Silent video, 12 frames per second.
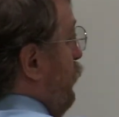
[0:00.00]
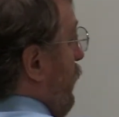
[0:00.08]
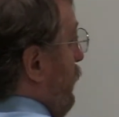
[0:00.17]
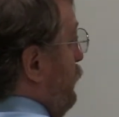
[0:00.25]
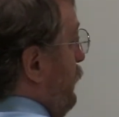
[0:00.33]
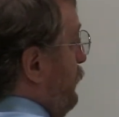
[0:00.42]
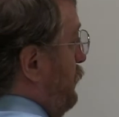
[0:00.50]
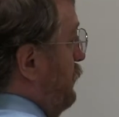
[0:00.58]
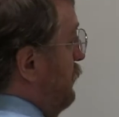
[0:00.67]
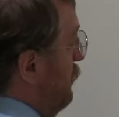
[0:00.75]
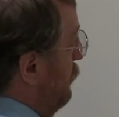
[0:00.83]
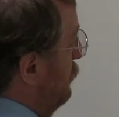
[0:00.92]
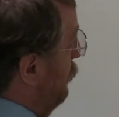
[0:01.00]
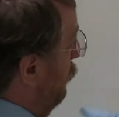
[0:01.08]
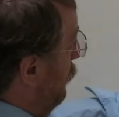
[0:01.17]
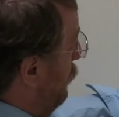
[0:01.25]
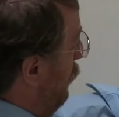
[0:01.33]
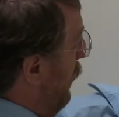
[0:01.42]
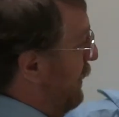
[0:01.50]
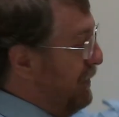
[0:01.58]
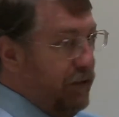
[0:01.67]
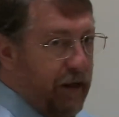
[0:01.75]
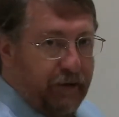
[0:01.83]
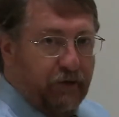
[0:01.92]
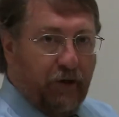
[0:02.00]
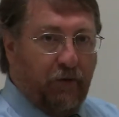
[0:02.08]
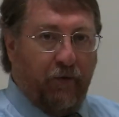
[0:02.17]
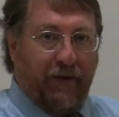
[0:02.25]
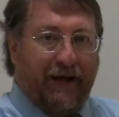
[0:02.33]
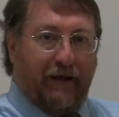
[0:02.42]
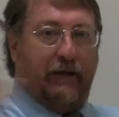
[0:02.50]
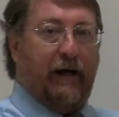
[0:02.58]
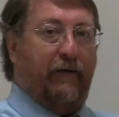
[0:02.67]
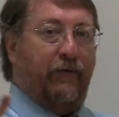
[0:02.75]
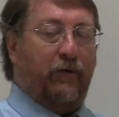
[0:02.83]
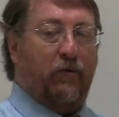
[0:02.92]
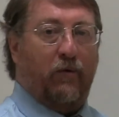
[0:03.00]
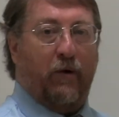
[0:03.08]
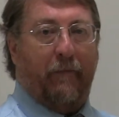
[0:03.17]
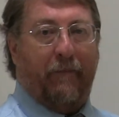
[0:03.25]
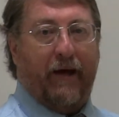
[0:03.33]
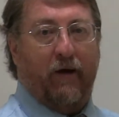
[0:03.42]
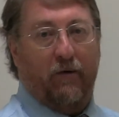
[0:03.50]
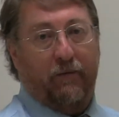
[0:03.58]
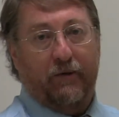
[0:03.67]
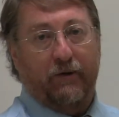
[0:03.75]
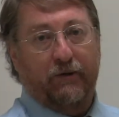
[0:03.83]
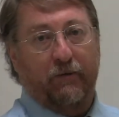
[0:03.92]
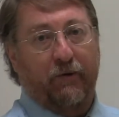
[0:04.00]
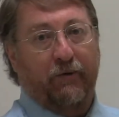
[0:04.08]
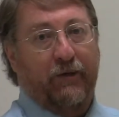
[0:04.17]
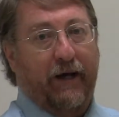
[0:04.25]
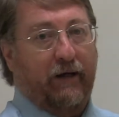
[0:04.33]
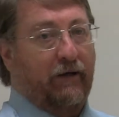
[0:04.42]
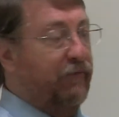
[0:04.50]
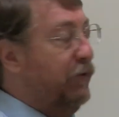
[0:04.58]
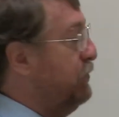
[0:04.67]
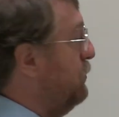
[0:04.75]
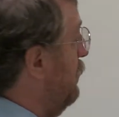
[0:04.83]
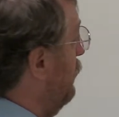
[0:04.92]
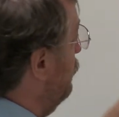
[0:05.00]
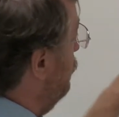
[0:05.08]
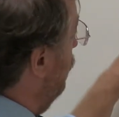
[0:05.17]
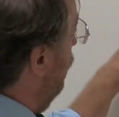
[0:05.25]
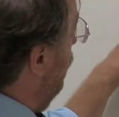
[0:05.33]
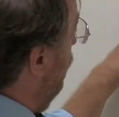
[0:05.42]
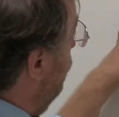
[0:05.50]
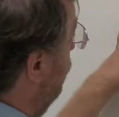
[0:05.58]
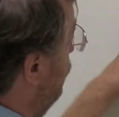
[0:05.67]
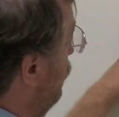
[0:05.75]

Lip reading: charges, so the chloride and nitrate, when they collide, they're going to repel because they're both negatively charged. The